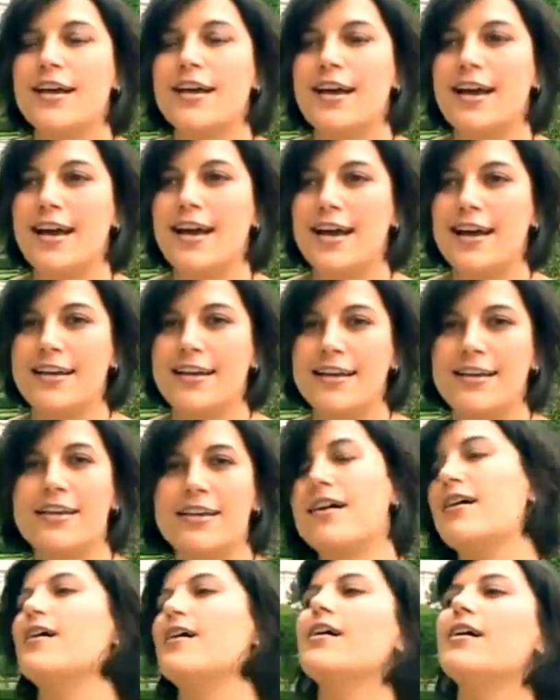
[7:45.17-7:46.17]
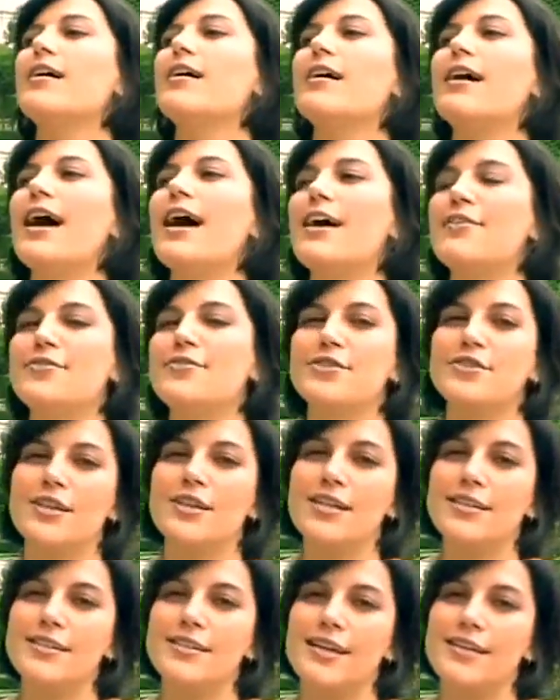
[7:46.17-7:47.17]
And after
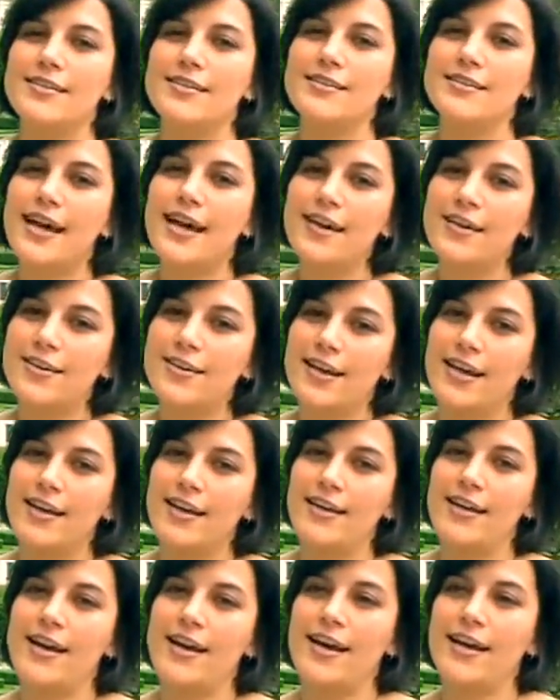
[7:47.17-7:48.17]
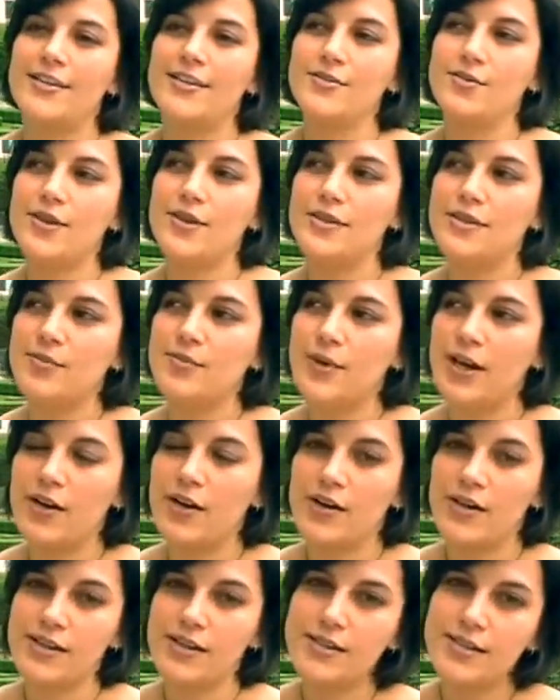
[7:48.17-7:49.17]
lunch on Saturday, I had to run some
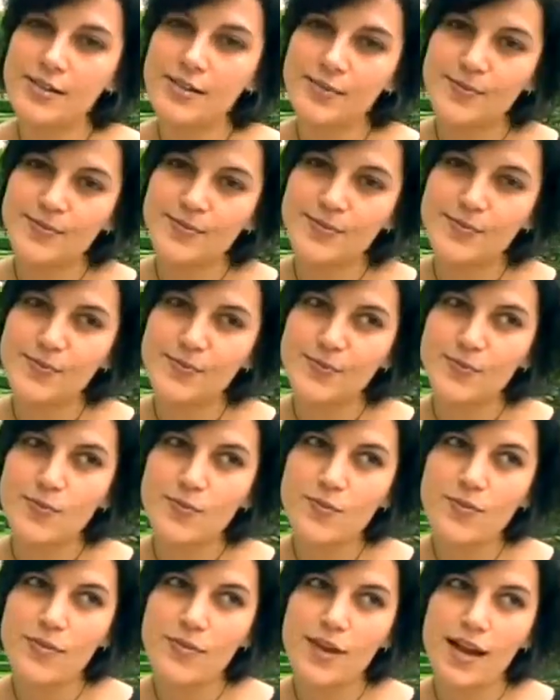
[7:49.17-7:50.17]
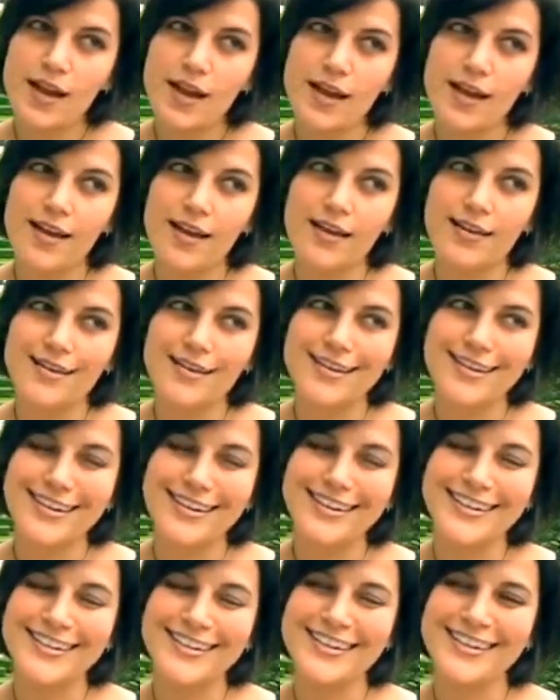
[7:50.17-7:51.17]
errands. And
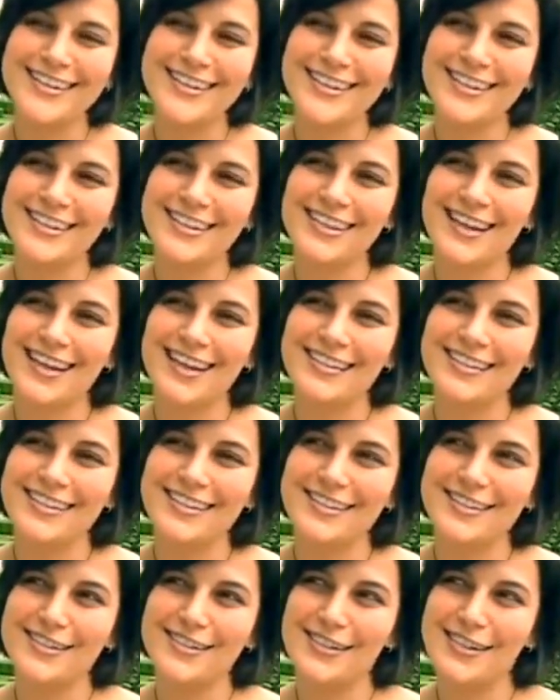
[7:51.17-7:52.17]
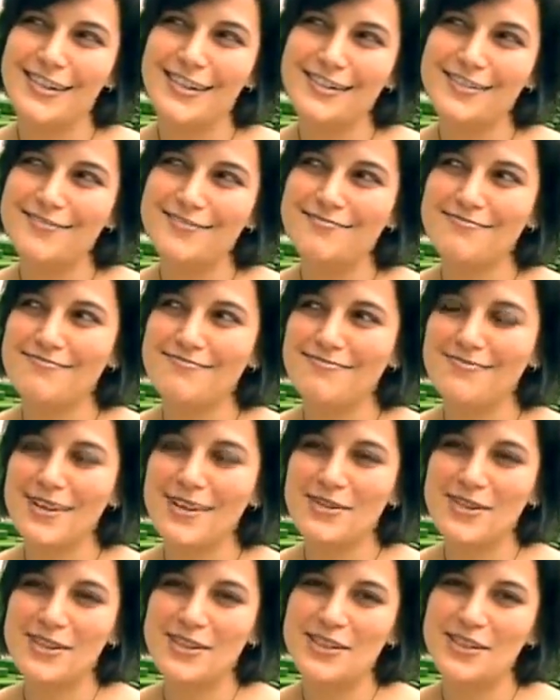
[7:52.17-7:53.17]
I
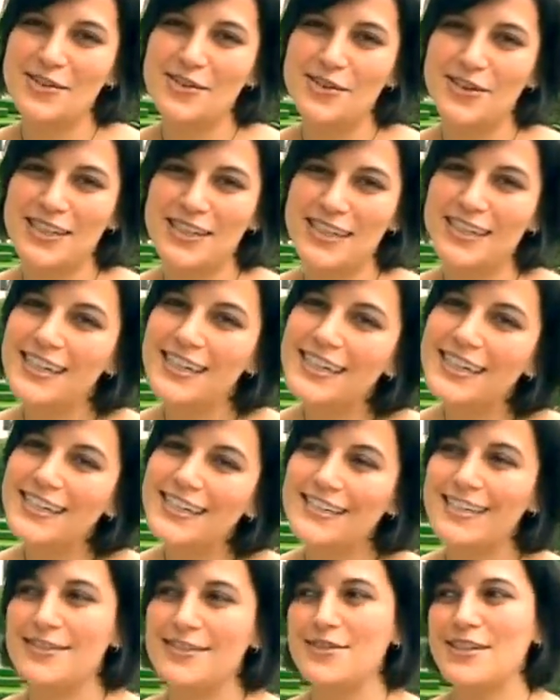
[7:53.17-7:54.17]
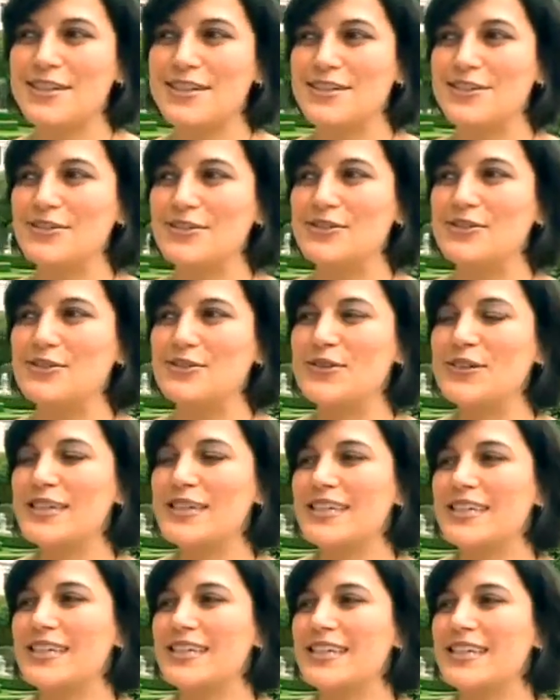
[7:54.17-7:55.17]
went to the Corte Inglés, I went to
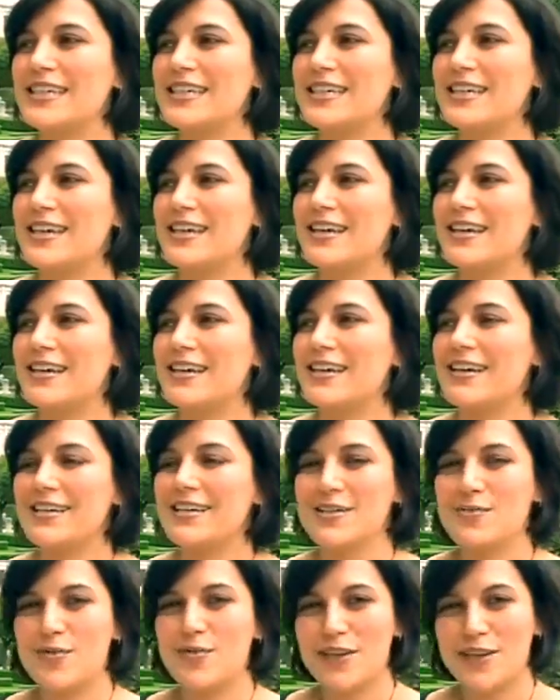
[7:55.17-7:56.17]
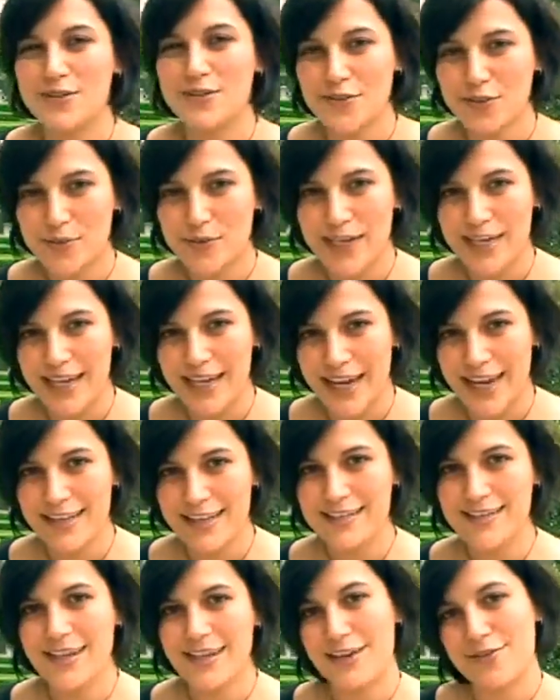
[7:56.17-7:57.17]
get some things for my
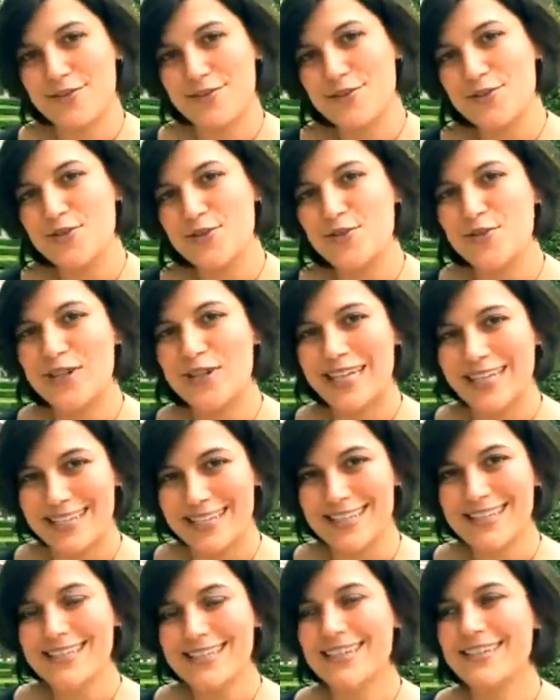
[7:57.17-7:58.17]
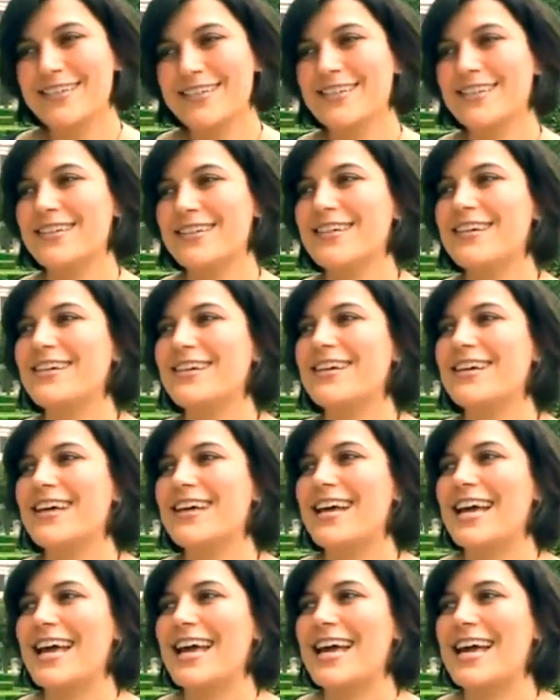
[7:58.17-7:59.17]
cats. I have 2 new kittens.
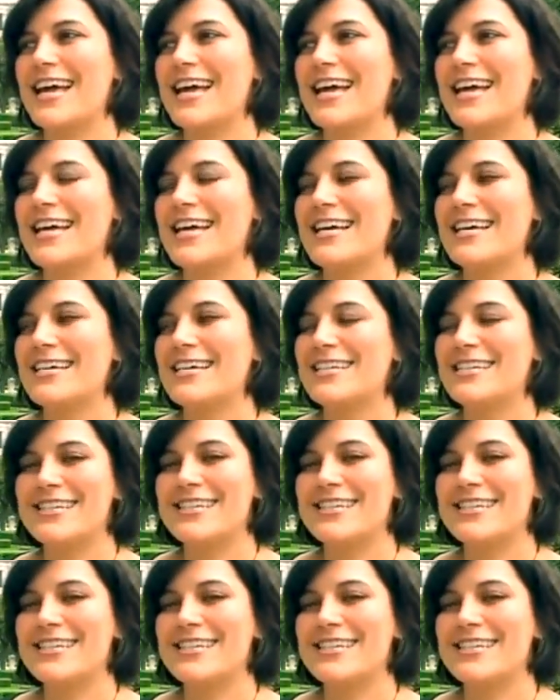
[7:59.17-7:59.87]
And